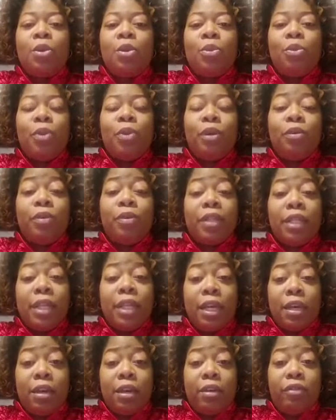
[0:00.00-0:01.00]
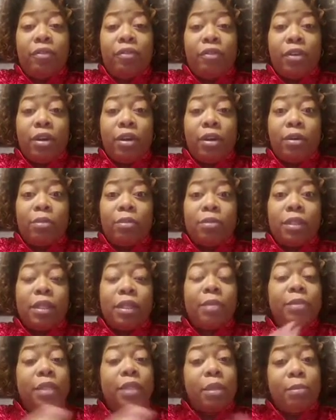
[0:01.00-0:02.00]
we were there from
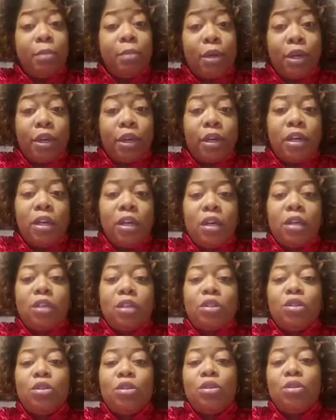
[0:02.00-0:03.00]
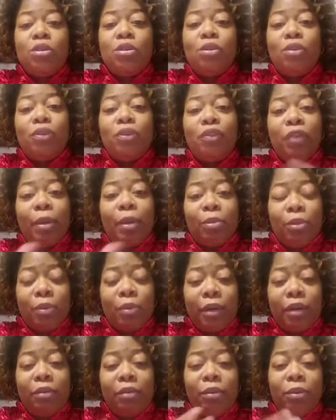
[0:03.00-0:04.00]
September to
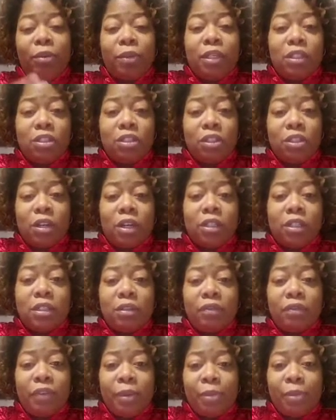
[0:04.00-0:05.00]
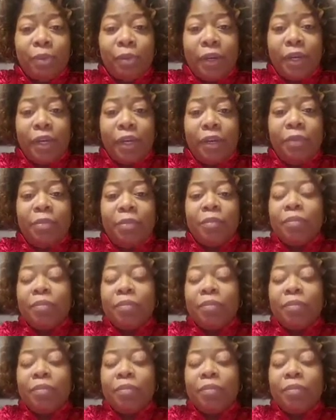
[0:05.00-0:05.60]
February. We were discharged in February.